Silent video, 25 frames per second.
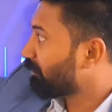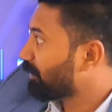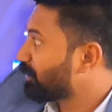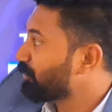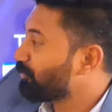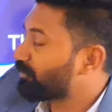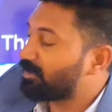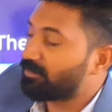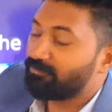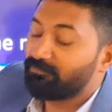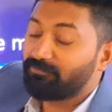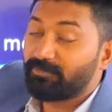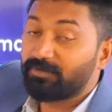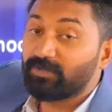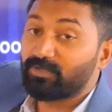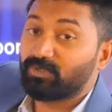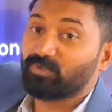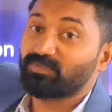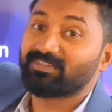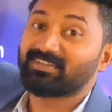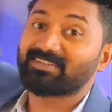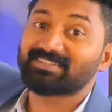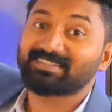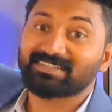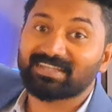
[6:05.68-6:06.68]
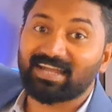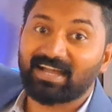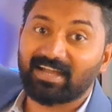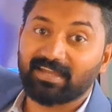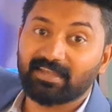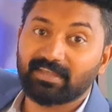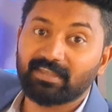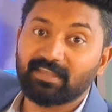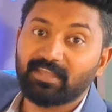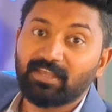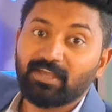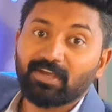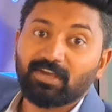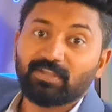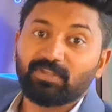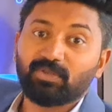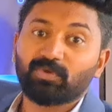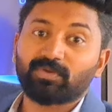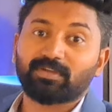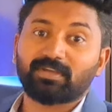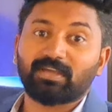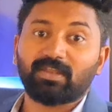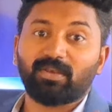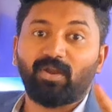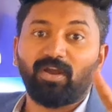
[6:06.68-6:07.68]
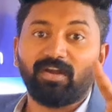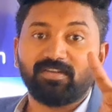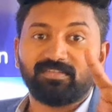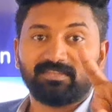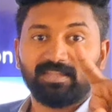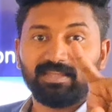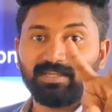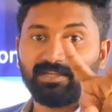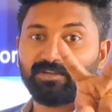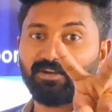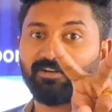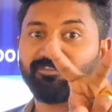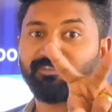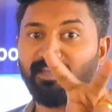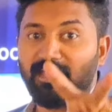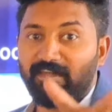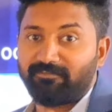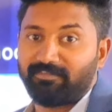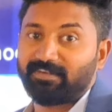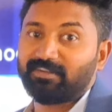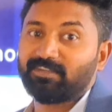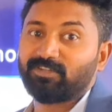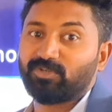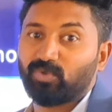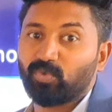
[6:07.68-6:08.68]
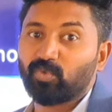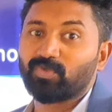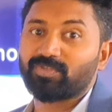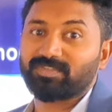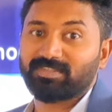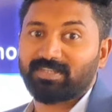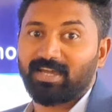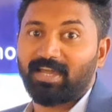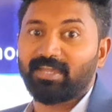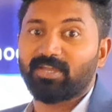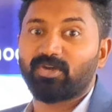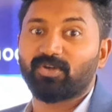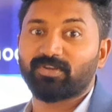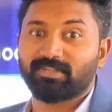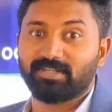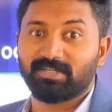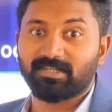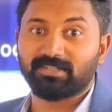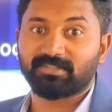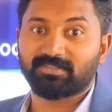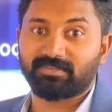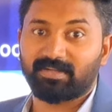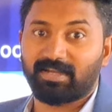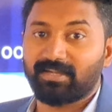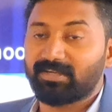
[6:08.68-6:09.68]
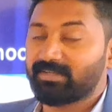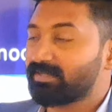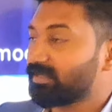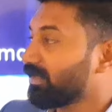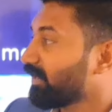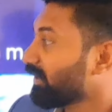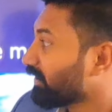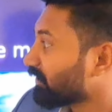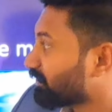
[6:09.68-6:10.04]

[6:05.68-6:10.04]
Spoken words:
when you refer to the sky, you cannot think of having two sky on earth, right?